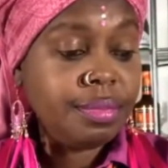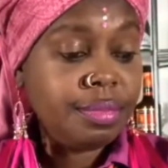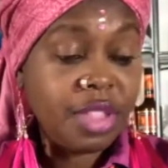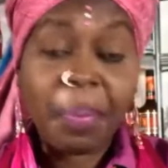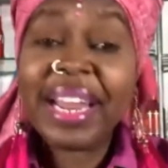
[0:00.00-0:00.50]

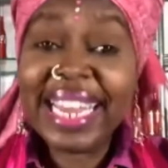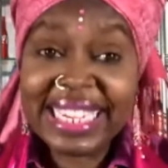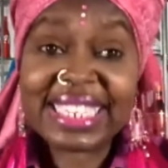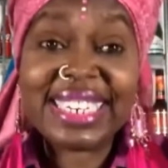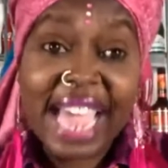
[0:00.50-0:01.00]
The police
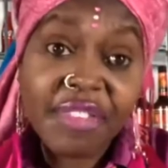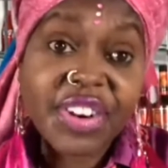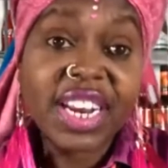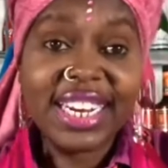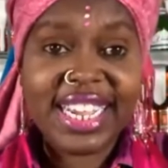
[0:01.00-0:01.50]

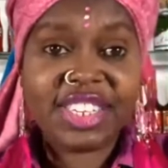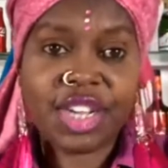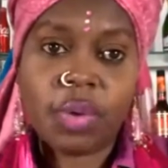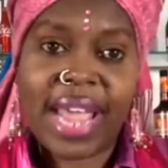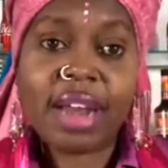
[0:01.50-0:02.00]
definitely need to
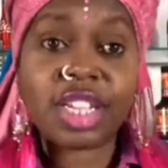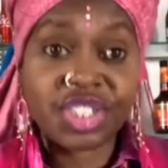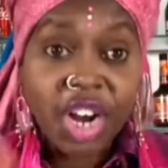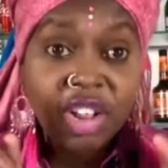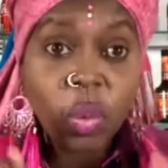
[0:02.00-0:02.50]
go down because
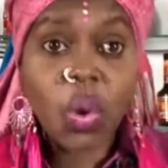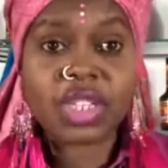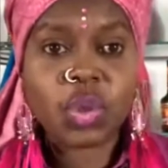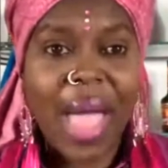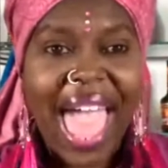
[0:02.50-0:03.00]
they're the ones
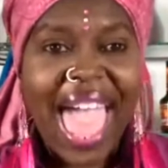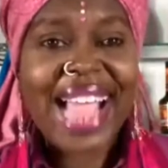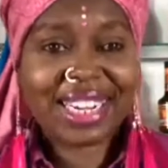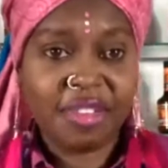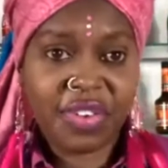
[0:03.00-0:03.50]
who
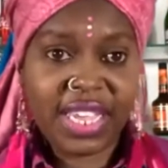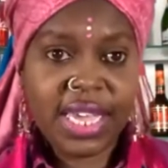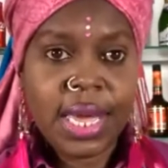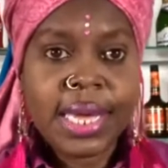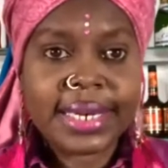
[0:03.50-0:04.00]
actively
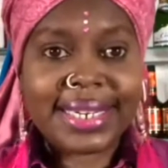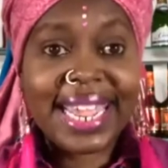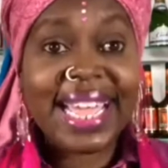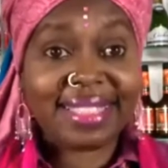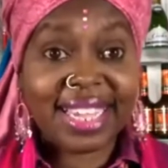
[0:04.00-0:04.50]
did
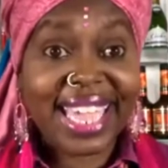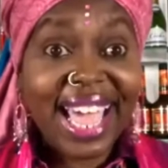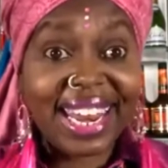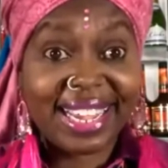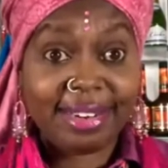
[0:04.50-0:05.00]
the
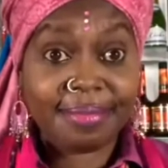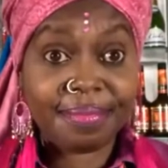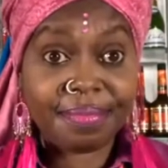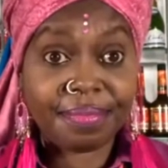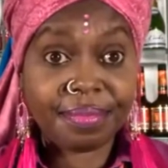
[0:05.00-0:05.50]
killing.
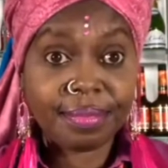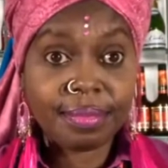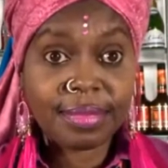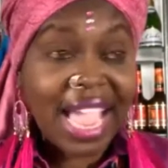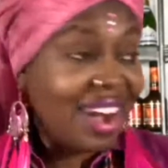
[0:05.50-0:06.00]

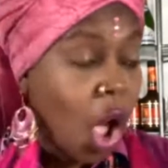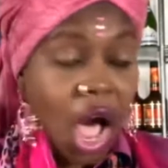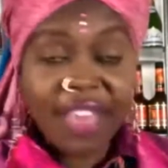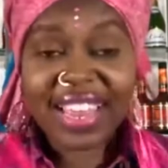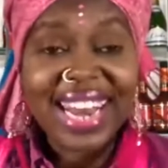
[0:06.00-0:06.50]
And
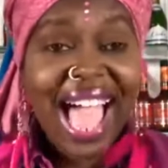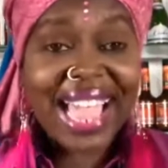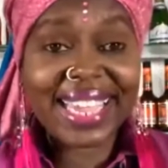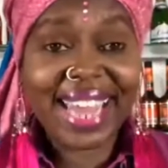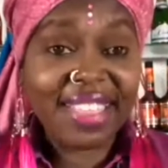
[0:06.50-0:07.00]
all the
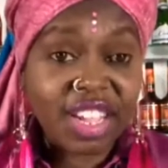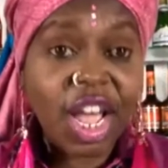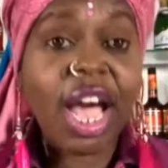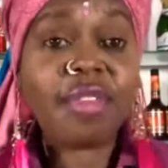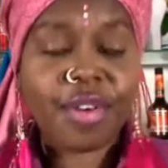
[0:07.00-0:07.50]
lying and the
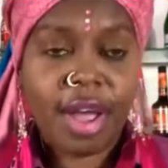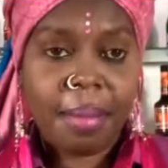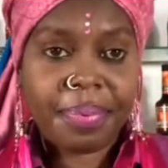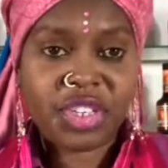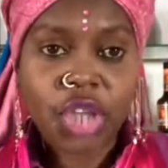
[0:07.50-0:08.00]
cover-up
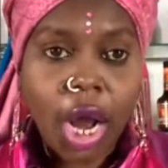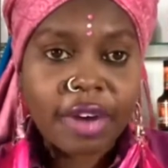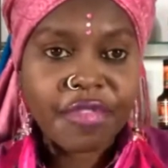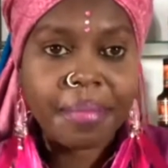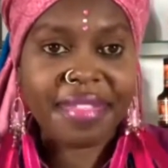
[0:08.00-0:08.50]
started
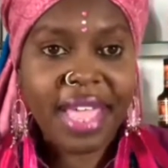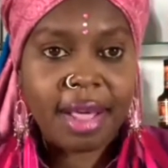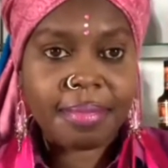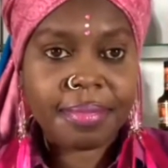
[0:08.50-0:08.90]
from them.